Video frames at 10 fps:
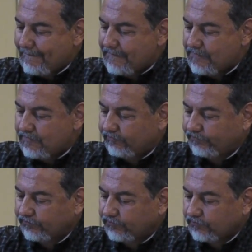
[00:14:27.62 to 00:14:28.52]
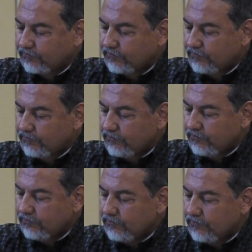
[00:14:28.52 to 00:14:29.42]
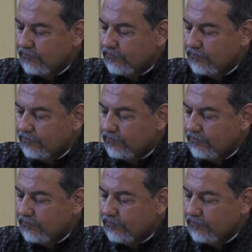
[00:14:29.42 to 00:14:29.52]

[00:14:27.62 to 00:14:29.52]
(no one is talking)